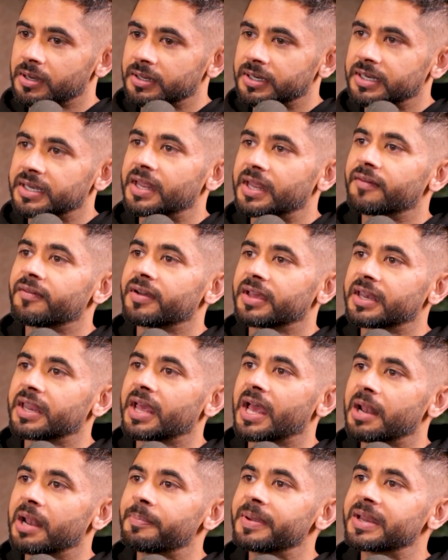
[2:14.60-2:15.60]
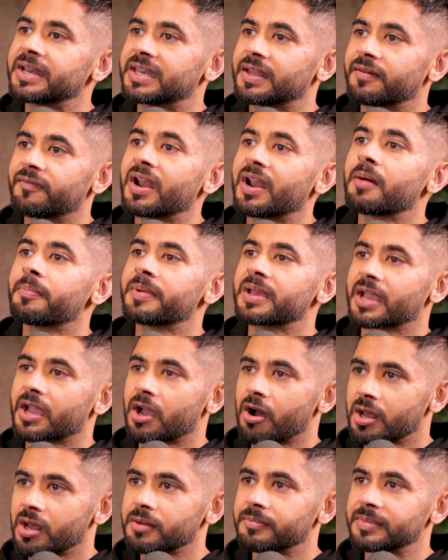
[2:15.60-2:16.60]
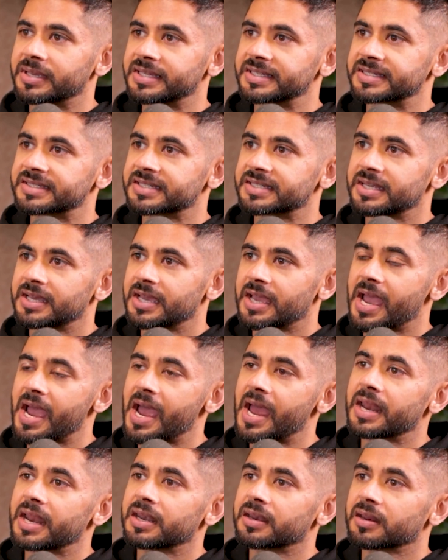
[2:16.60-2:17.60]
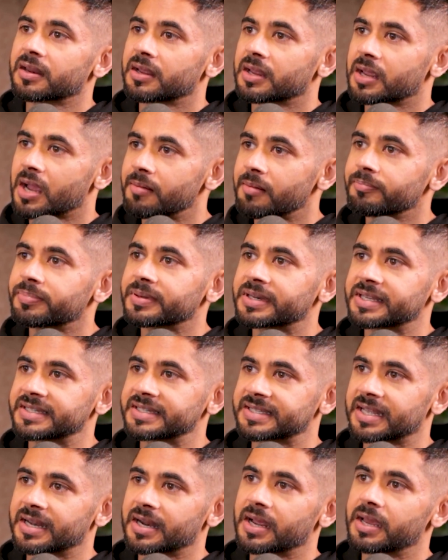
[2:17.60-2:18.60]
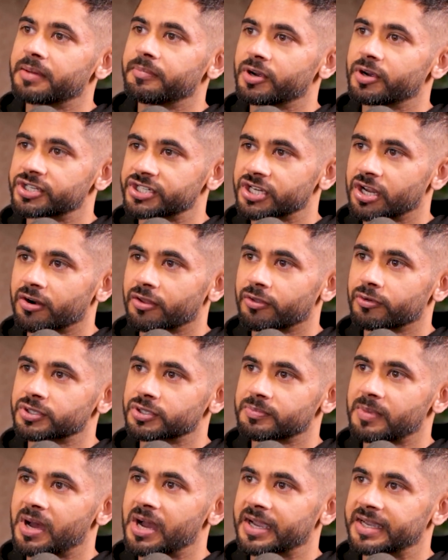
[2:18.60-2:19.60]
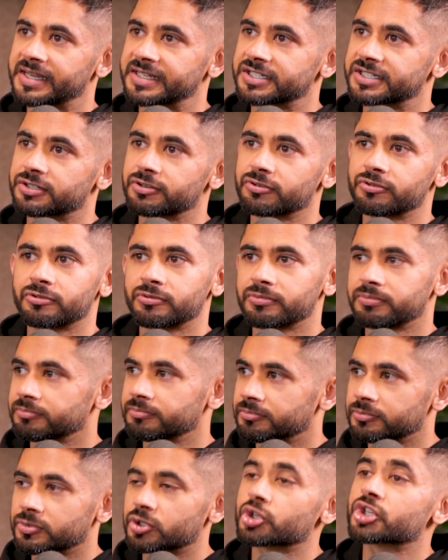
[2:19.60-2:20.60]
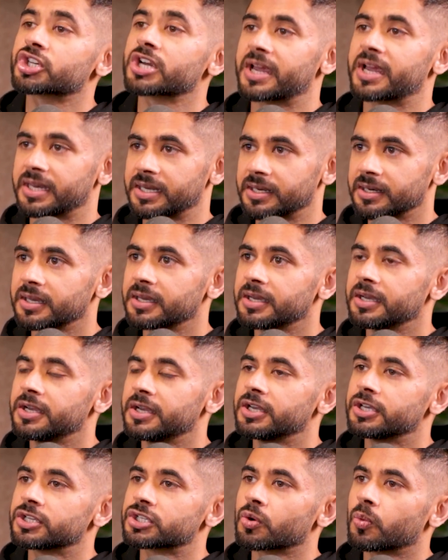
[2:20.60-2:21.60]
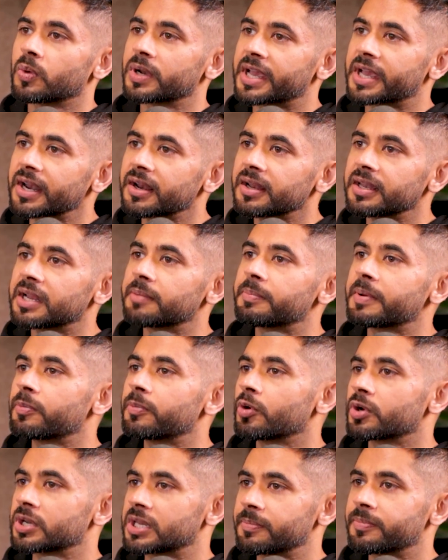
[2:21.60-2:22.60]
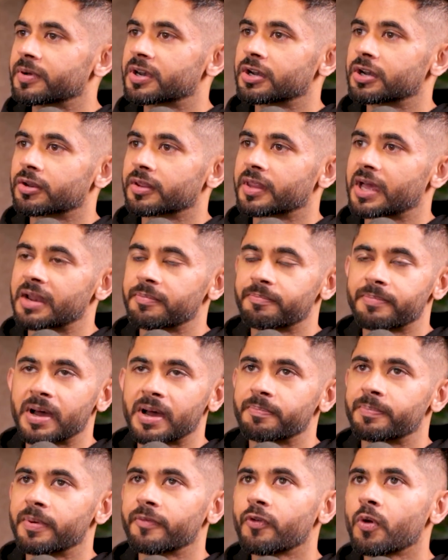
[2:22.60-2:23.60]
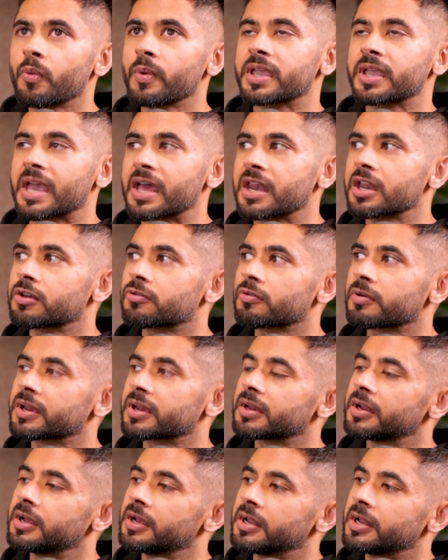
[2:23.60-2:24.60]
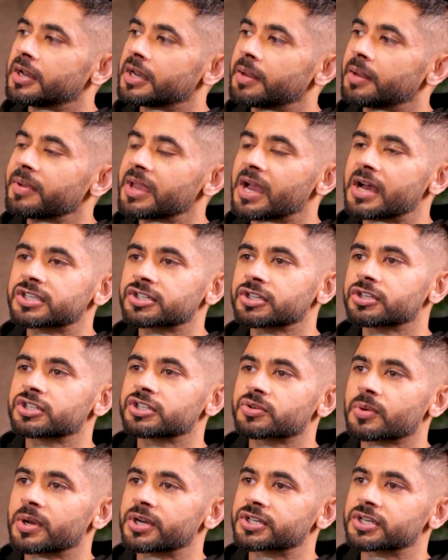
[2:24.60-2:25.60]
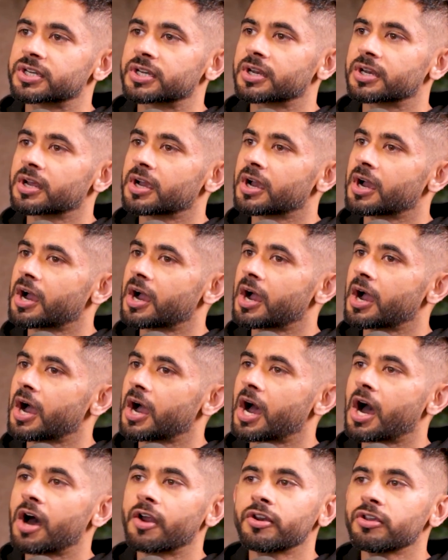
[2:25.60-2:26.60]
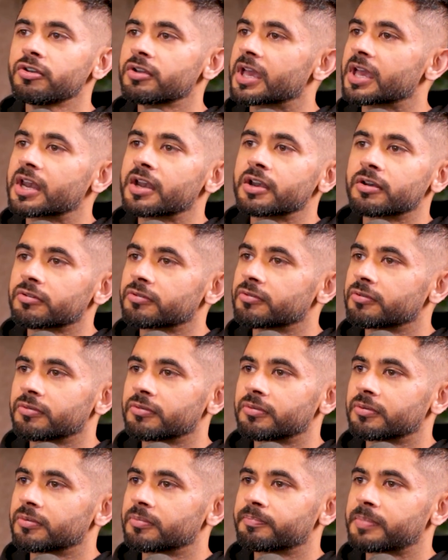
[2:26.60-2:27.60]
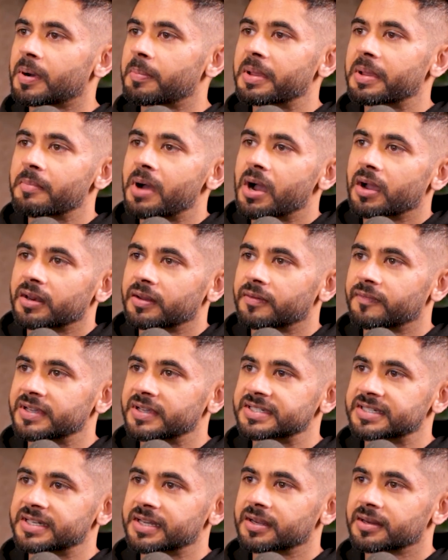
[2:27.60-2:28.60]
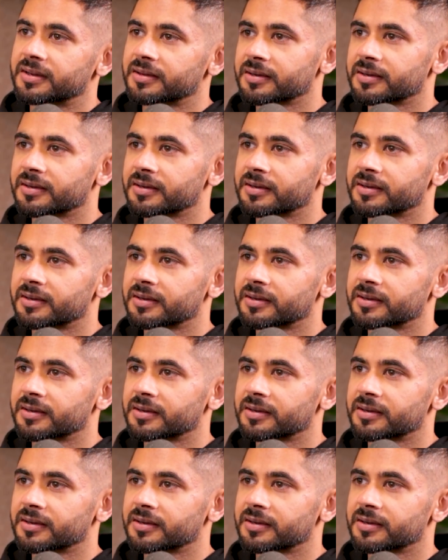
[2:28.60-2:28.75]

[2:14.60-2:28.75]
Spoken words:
helping developing economies and companies that are emerging out of those markets to shine. So we'll get a little bit more deeper into that. But before we get into it, let me ask you this question. How do you get into public market investing?